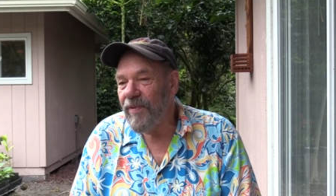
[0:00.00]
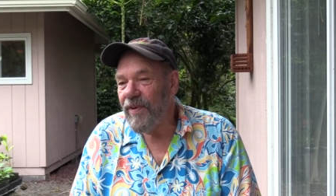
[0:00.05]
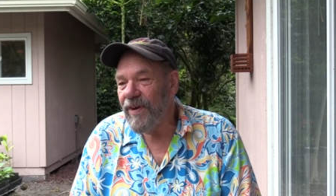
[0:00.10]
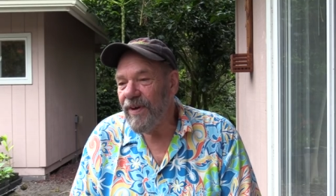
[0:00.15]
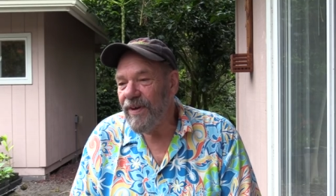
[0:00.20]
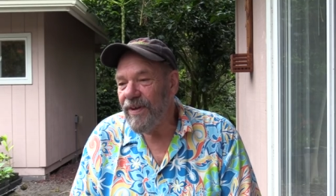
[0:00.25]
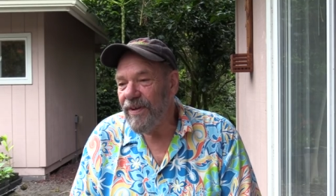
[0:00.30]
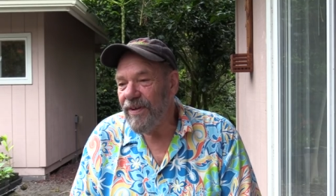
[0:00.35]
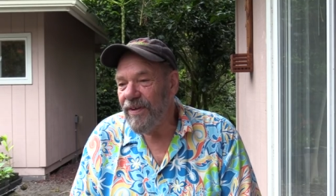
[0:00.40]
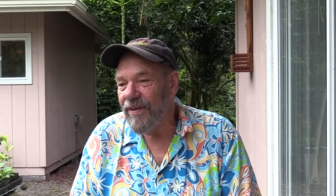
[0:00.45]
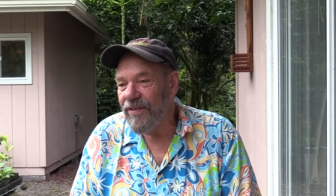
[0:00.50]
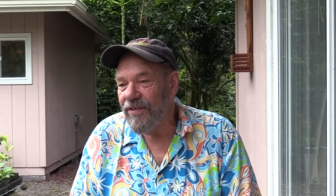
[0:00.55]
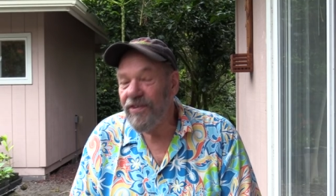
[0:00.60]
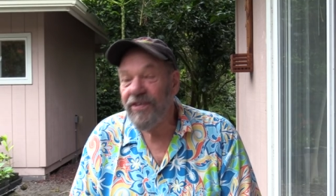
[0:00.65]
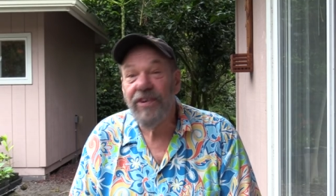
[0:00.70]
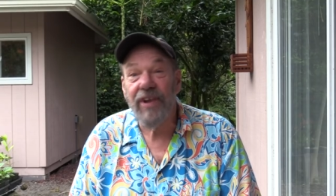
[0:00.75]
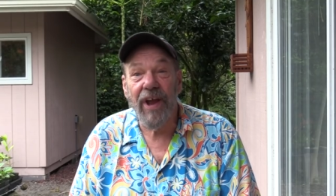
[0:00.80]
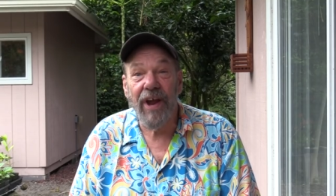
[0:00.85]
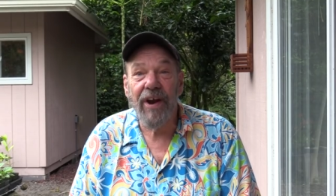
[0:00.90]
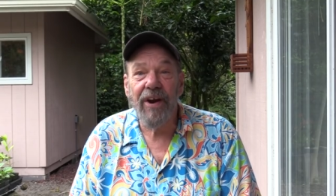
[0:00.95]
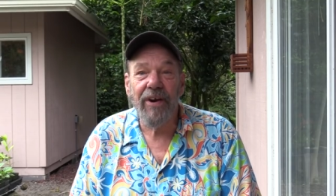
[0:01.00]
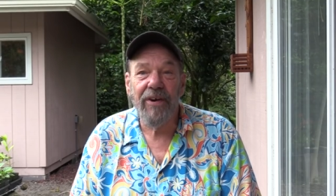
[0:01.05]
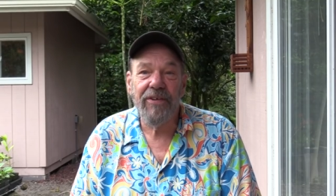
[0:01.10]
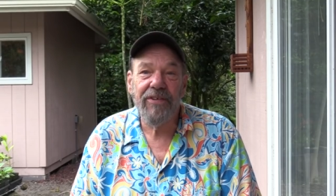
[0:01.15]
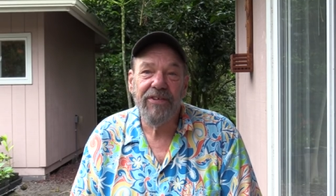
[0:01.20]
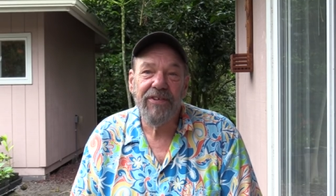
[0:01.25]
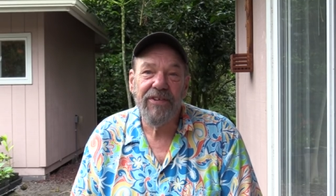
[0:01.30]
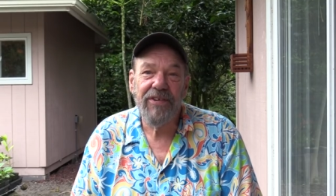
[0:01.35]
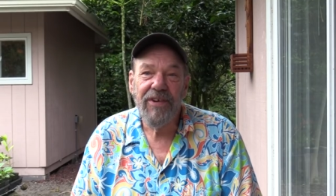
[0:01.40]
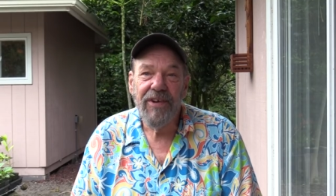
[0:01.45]
uh,
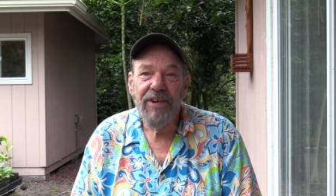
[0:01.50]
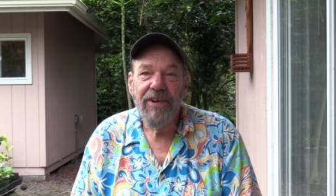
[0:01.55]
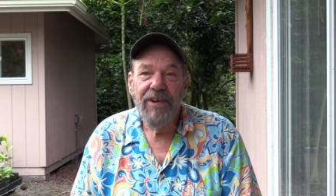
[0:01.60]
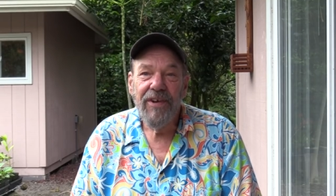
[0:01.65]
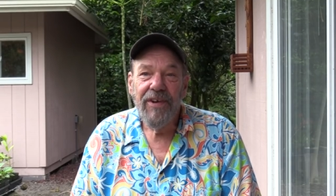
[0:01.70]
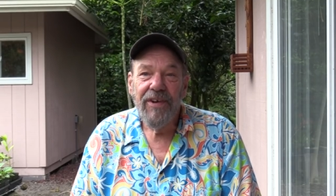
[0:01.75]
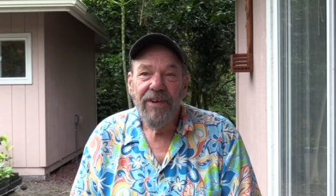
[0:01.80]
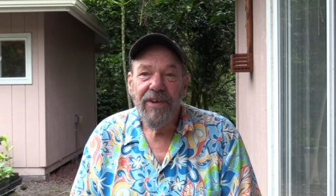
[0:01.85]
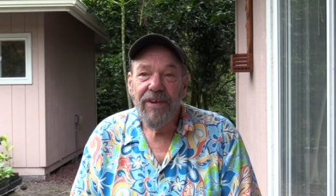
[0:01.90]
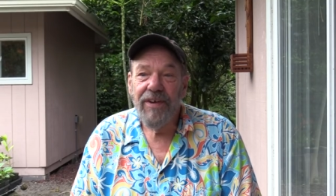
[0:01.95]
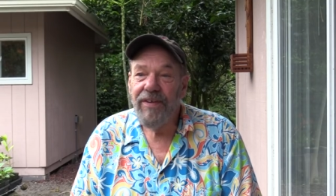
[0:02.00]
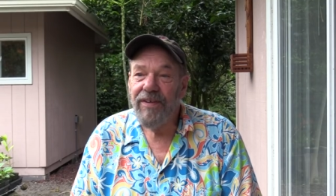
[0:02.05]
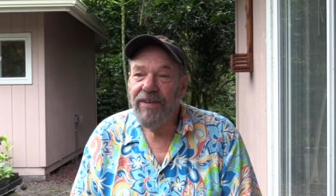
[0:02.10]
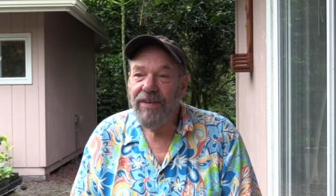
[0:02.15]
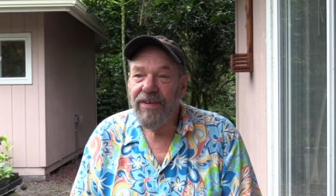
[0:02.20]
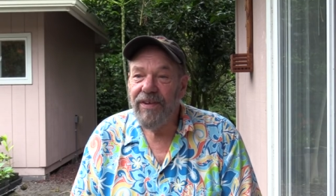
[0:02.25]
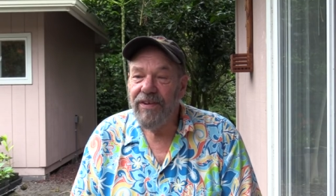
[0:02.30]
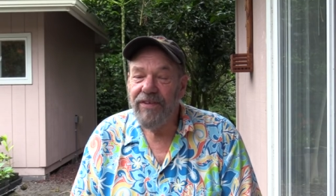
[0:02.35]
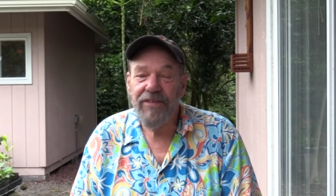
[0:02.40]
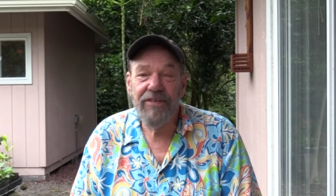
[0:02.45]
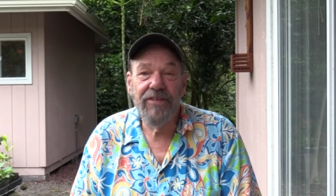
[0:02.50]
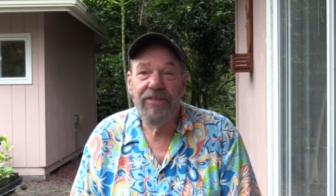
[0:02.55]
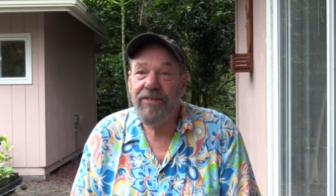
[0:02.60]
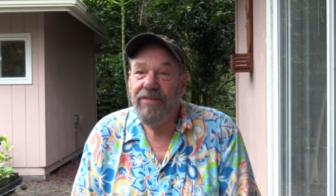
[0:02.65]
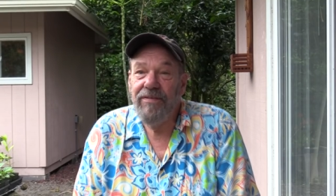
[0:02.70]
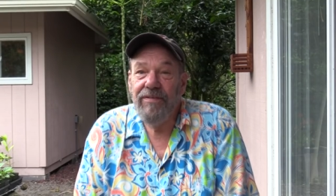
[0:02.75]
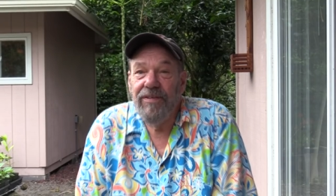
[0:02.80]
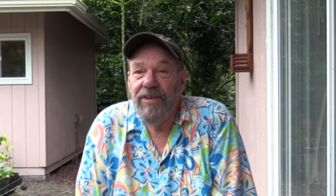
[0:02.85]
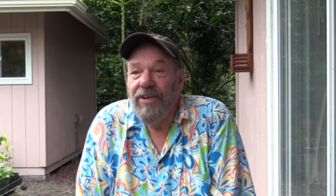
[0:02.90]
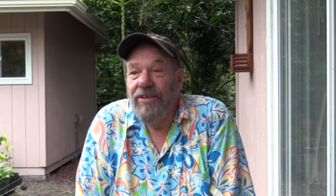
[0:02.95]
scarce uh, is
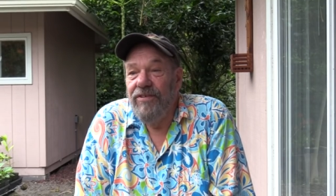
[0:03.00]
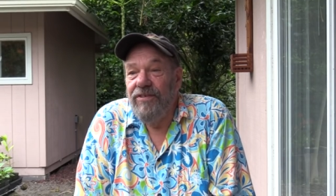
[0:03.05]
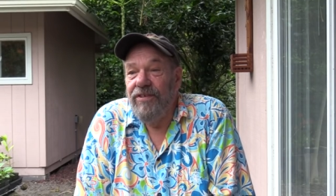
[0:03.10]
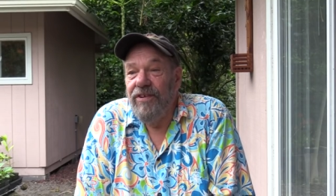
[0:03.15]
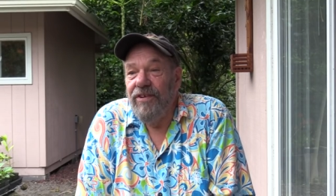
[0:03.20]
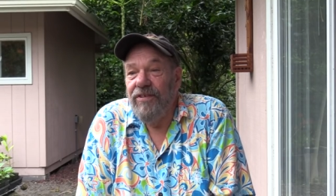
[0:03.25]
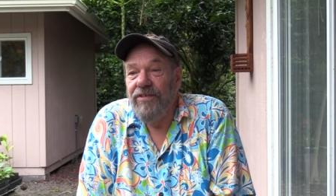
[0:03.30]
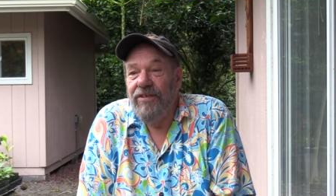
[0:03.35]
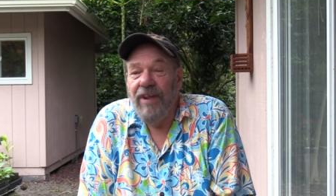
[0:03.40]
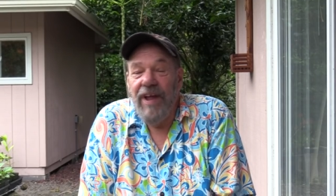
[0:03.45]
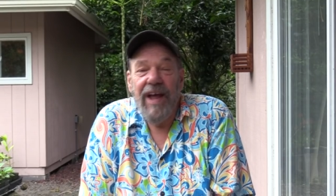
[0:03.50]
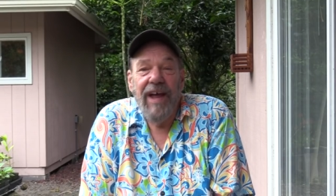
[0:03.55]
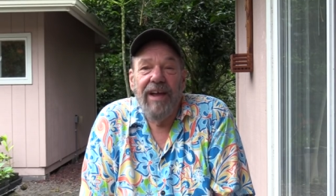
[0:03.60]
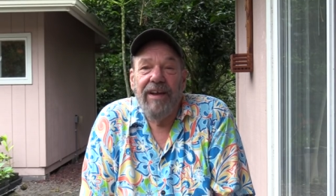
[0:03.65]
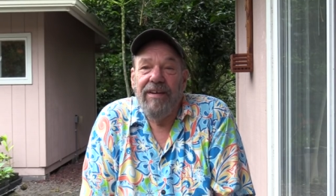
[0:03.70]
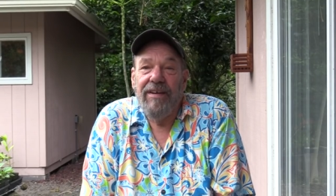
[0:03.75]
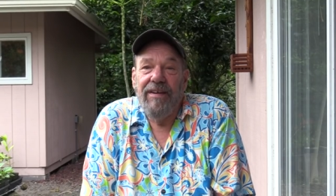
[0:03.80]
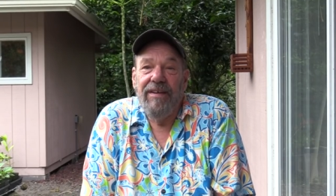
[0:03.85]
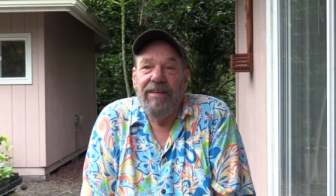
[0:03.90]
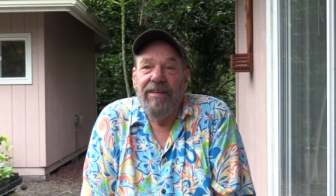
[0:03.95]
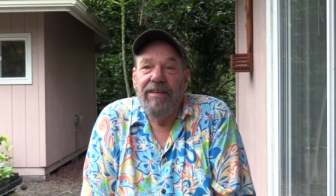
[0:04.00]
is just that